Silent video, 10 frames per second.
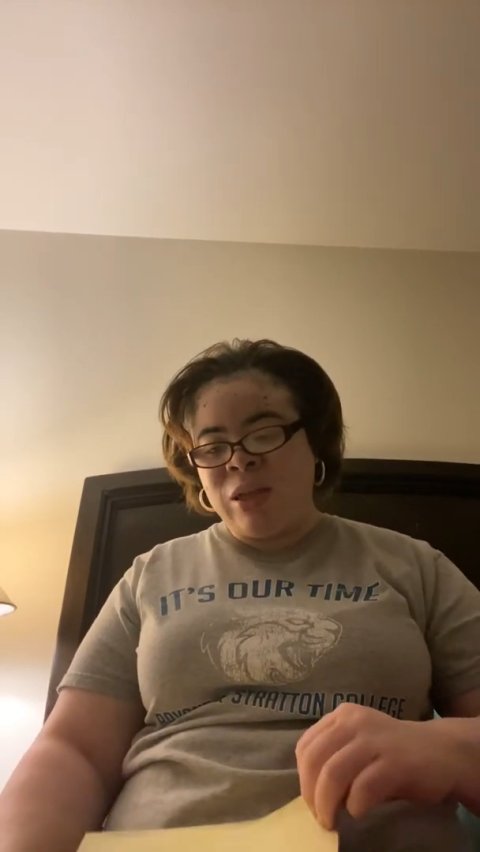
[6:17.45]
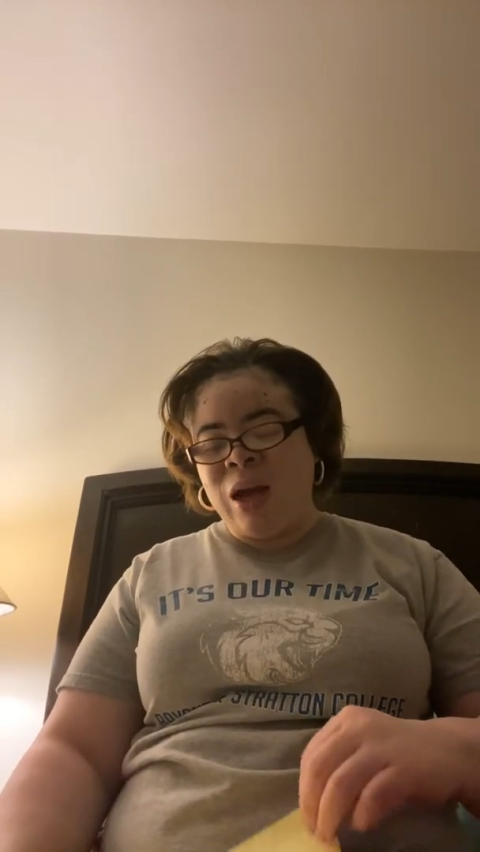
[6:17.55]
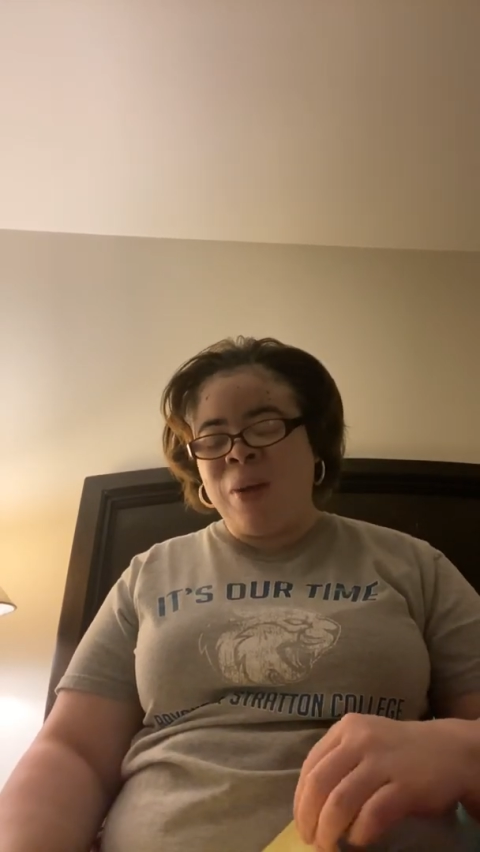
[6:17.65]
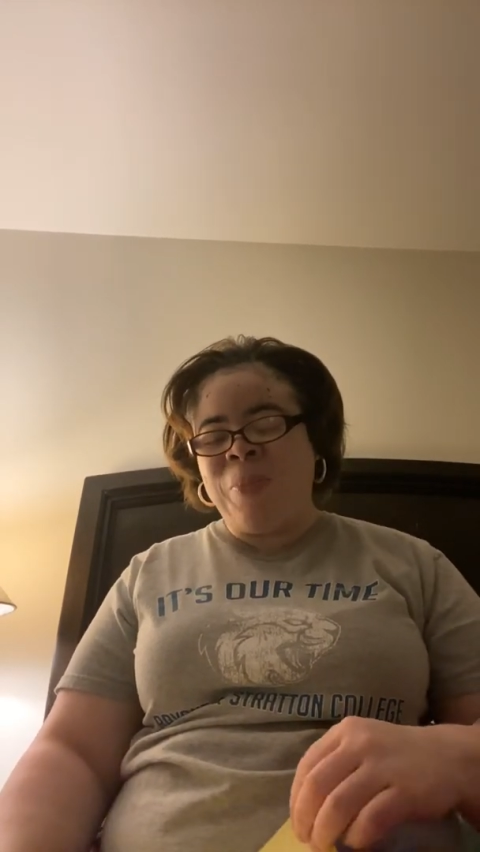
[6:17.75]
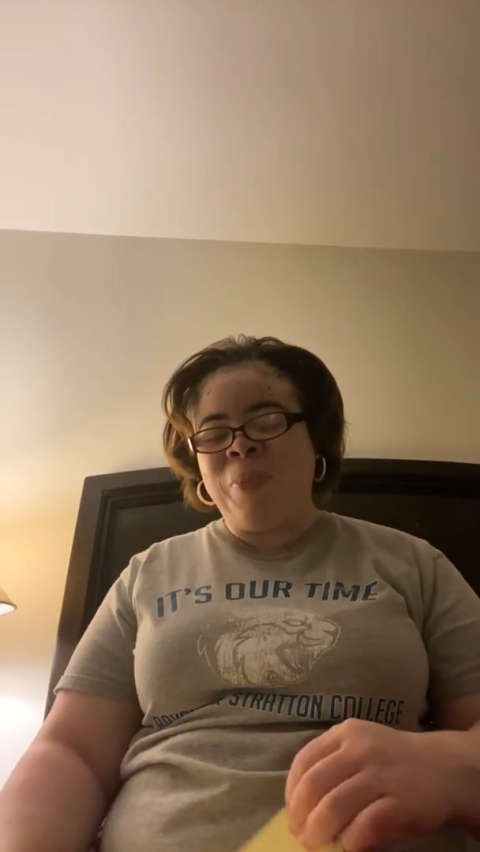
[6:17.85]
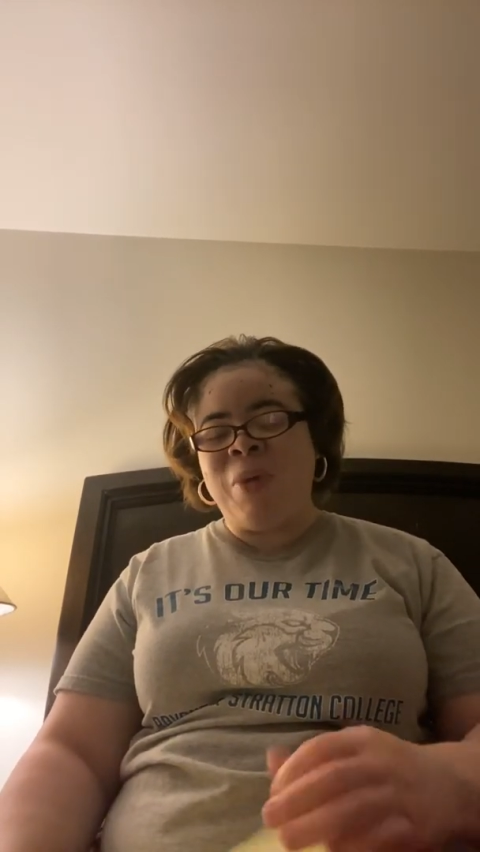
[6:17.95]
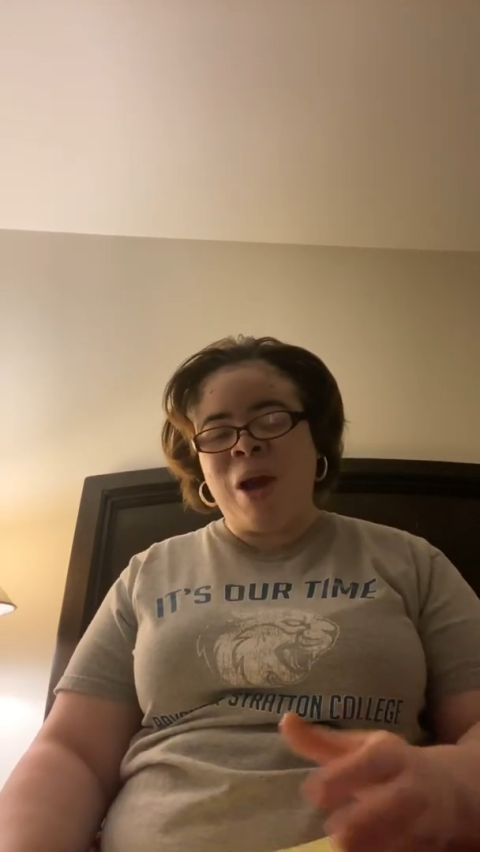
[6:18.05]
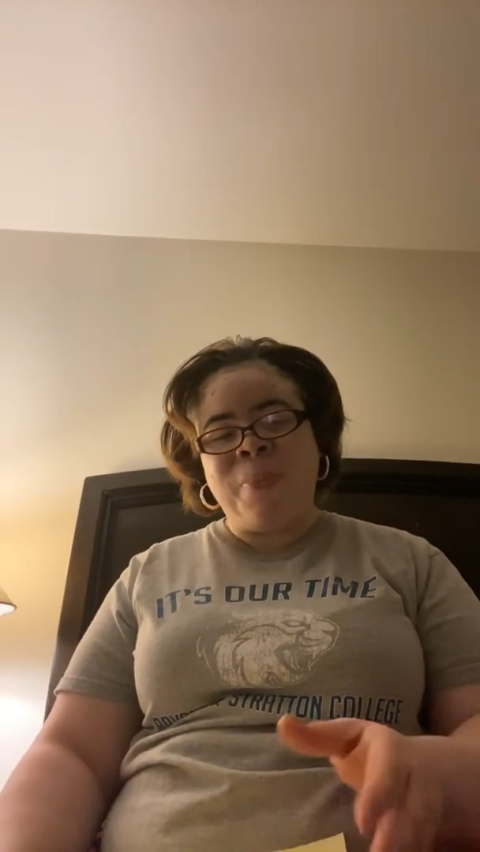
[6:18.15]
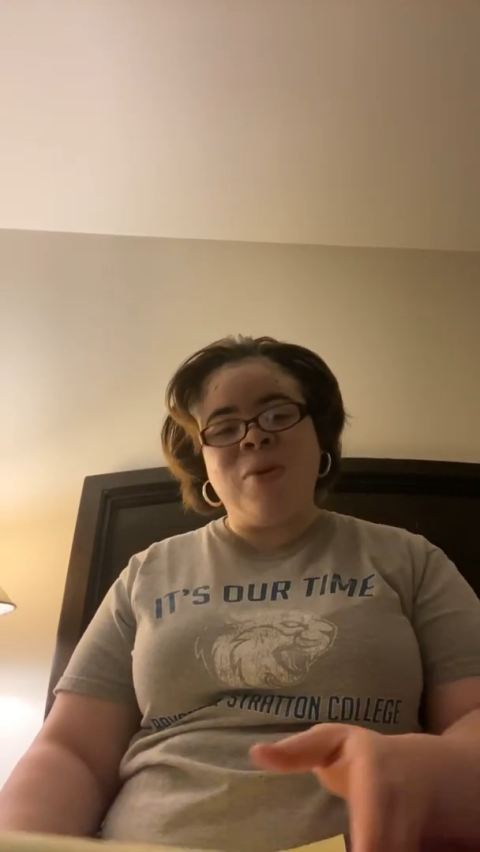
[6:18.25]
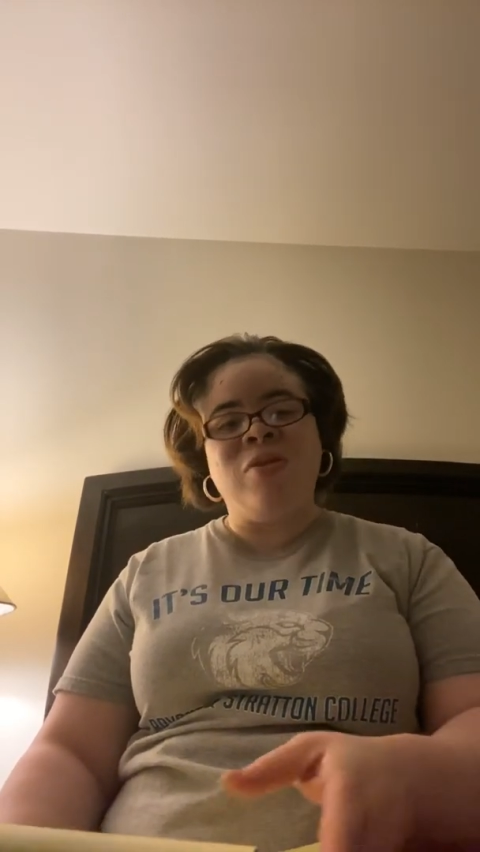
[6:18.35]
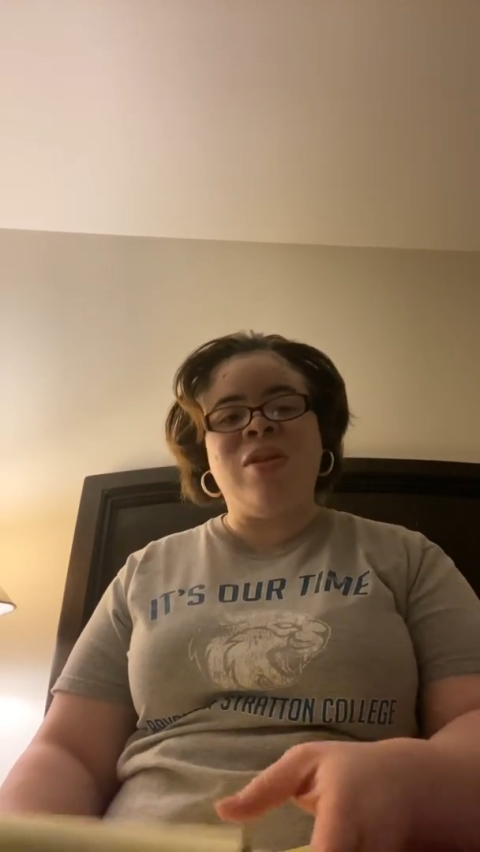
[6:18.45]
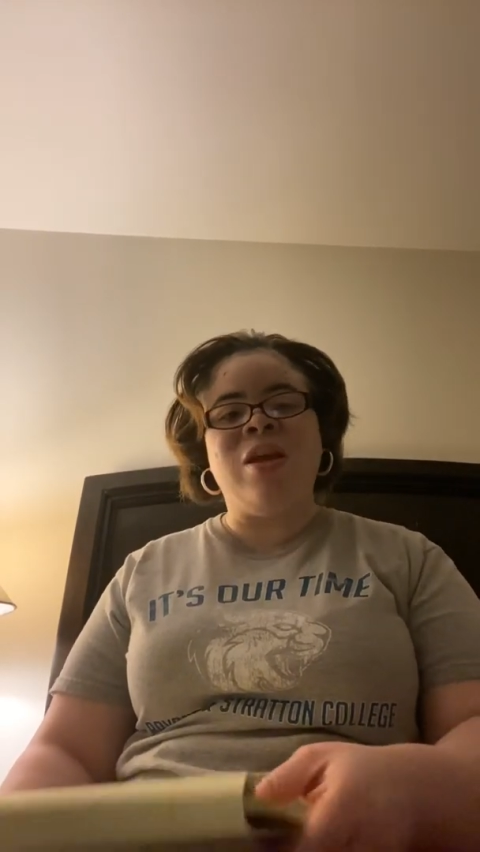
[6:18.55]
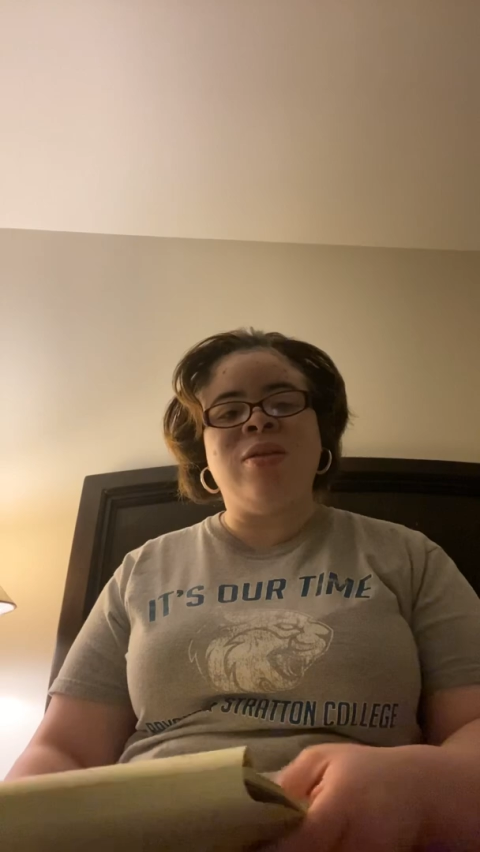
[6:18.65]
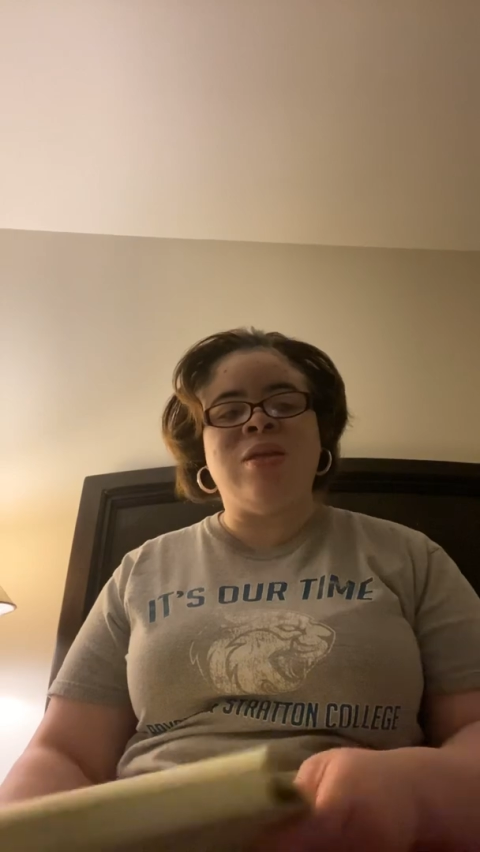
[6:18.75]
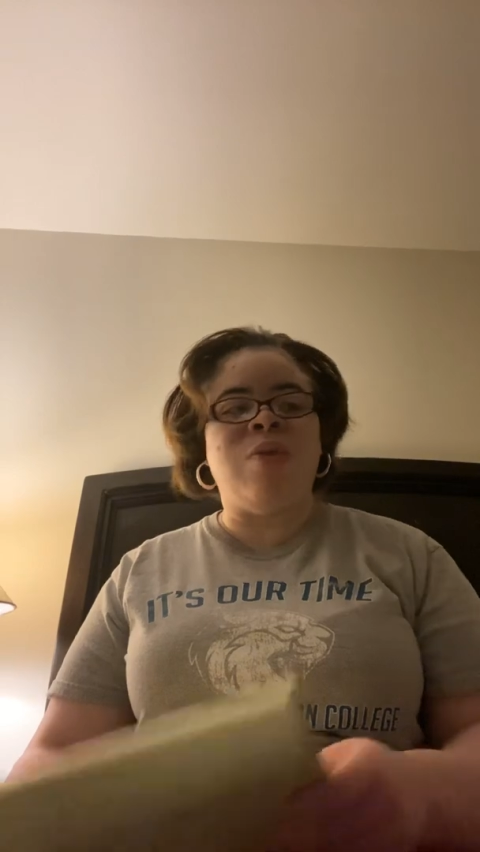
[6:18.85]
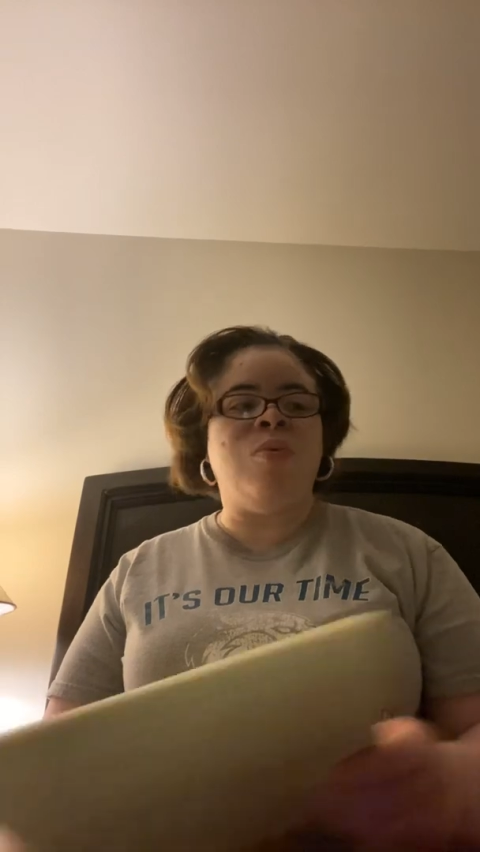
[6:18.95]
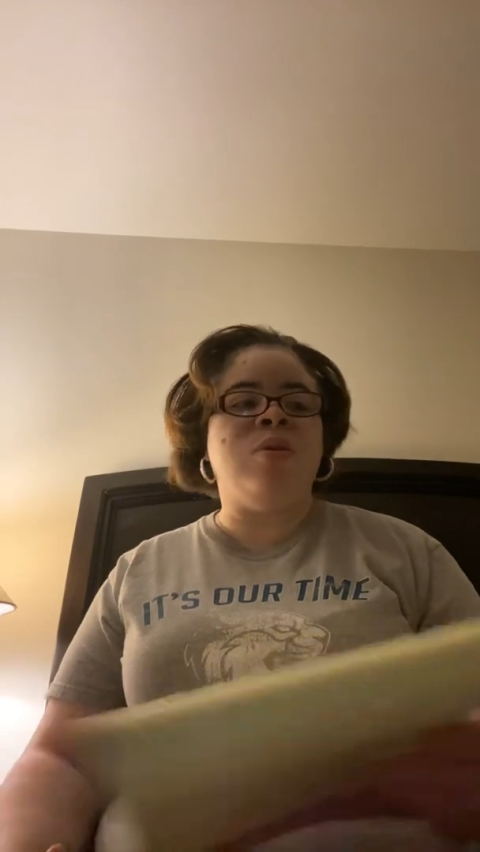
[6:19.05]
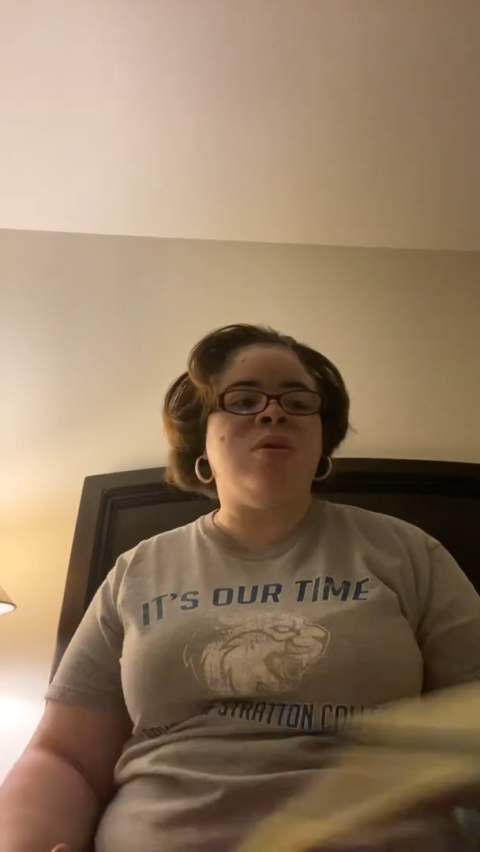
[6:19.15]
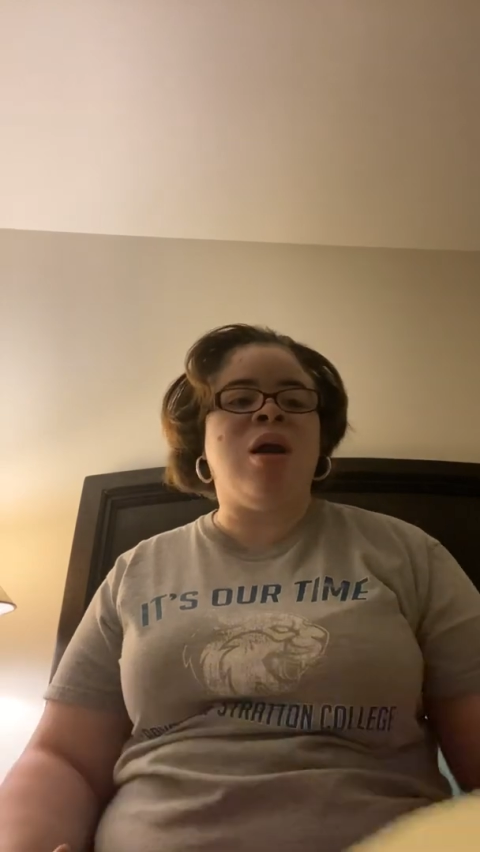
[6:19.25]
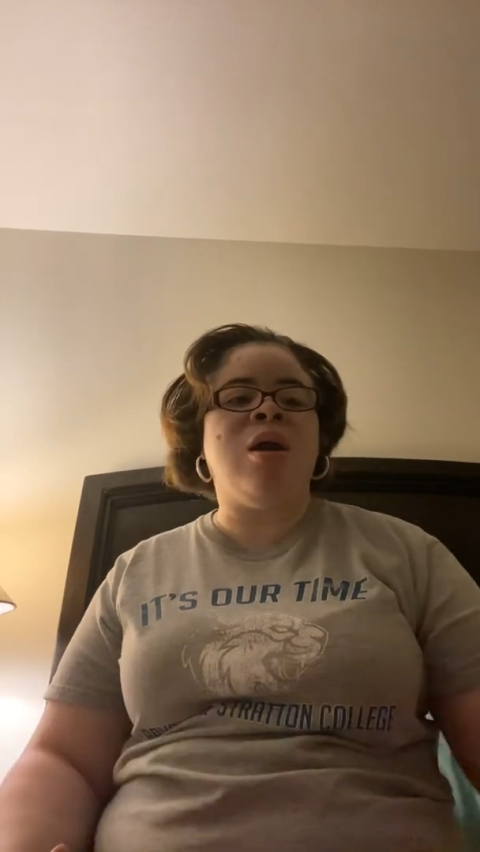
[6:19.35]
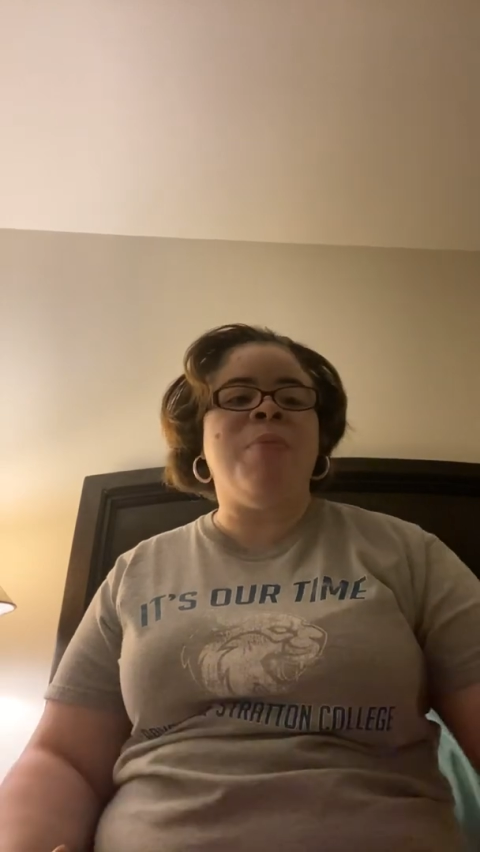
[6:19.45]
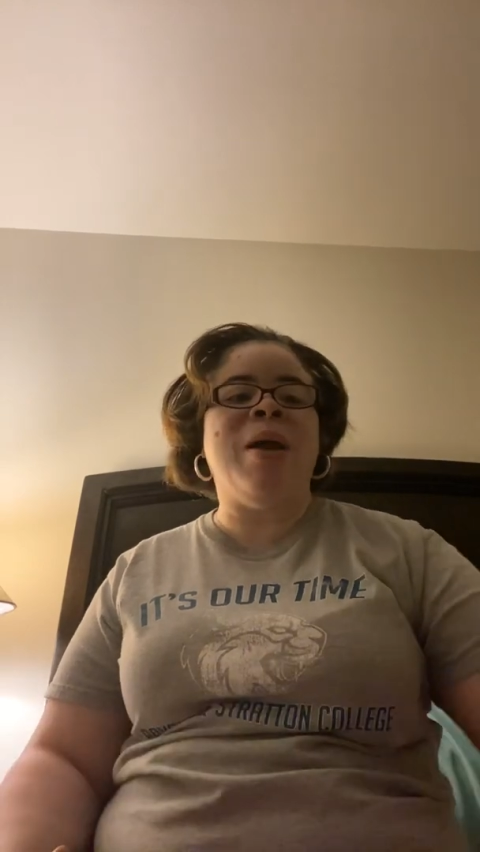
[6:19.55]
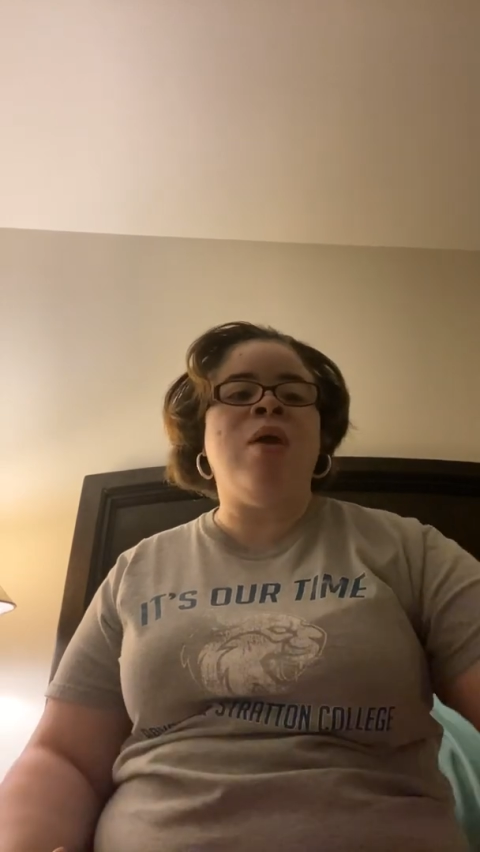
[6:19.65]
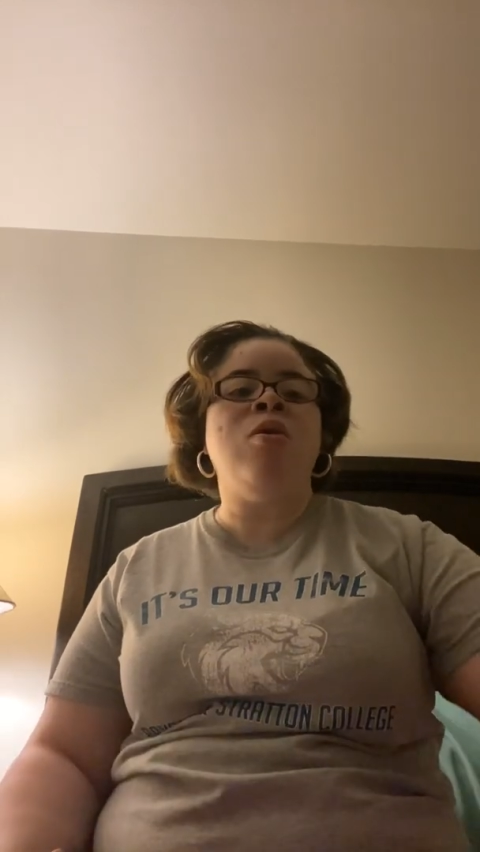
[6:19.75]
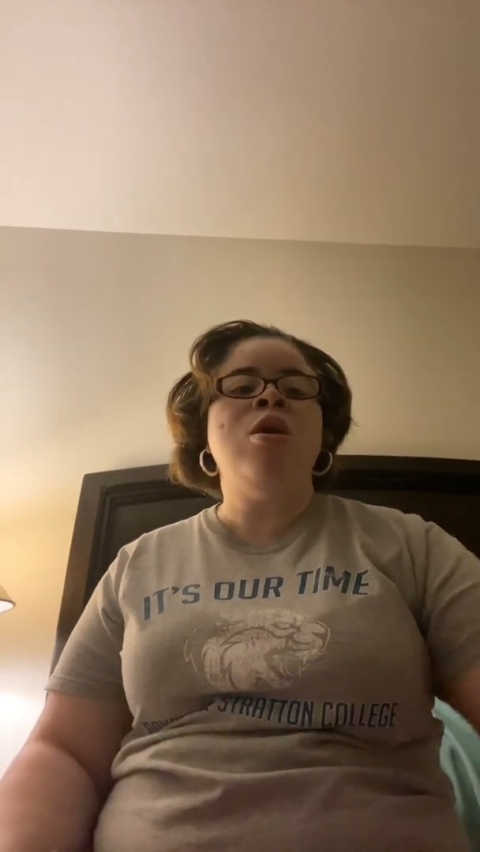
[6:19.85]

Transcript: a couple of things that we'll talk about.